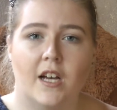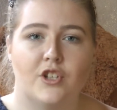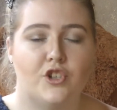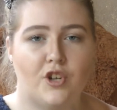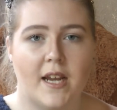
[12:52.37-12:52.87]

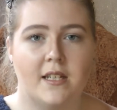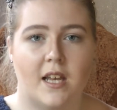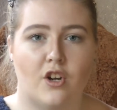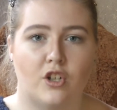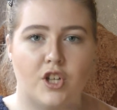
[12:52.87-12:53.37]
straight
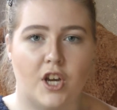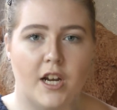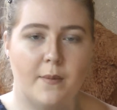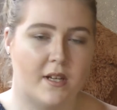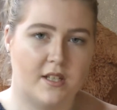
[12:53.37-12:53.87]
and not
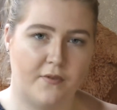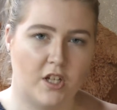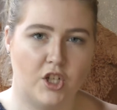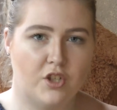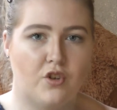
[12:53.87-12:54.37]
curly, because if I
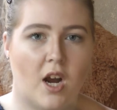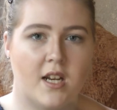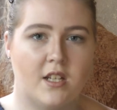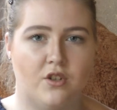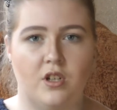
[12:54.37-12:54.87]
just dry it,
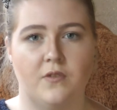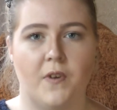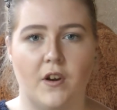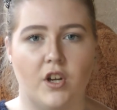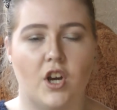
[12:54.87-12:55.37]
it's just
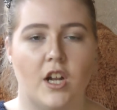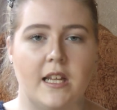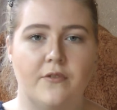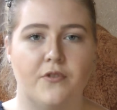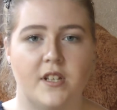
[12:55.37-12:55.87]
very curly
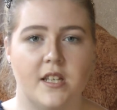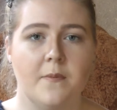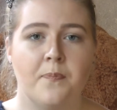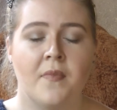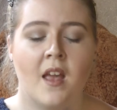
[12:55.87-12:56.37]
and frizzy.
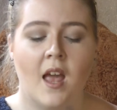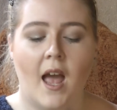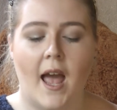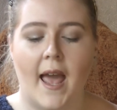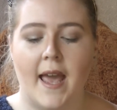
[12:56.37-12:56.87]

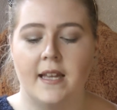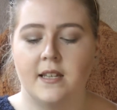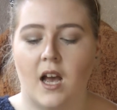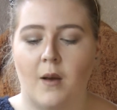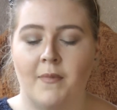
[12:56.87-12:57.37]
And
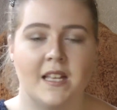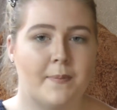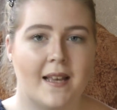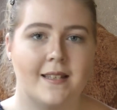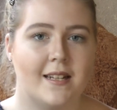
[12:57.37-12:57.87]
this
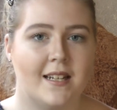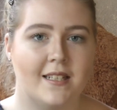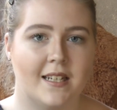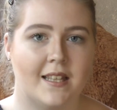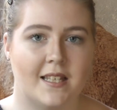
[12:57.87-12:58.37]
basically
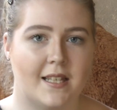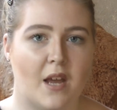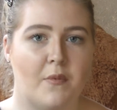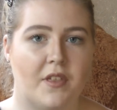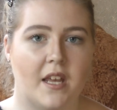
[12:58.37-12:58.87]
did the
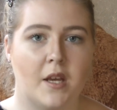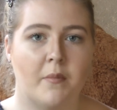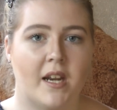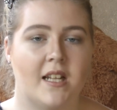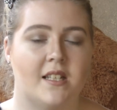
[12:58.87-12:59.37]
same thing,
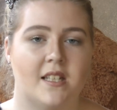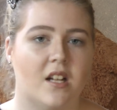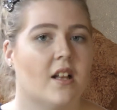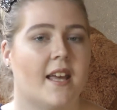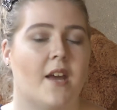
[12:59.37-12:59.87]
but it
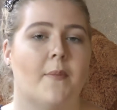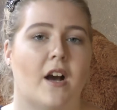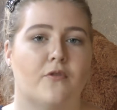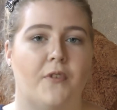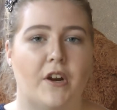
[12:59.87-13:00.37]
still came
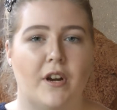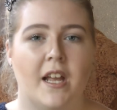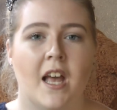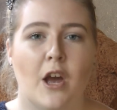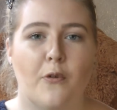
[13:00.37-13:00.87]
out very
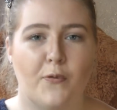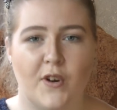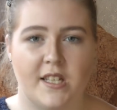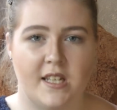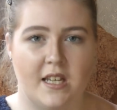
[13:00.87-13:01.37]

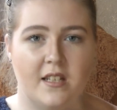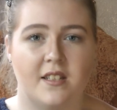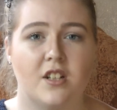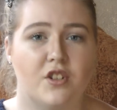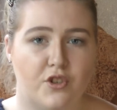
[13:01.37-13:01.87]
frizzy.
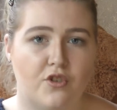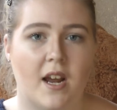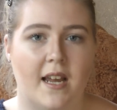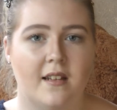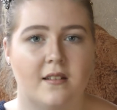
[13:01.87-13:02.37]
Still
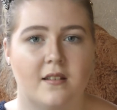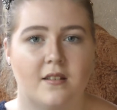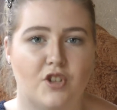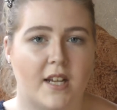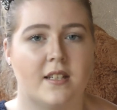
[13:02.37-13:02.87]

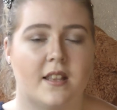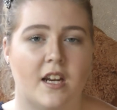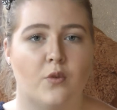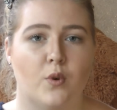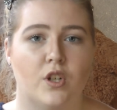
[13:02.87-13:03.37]
straighter than
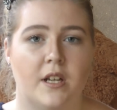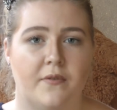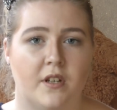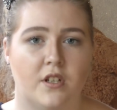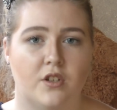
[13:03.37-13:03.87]
it would if
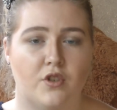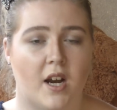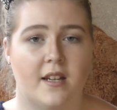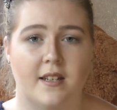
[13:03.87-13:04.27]
it dried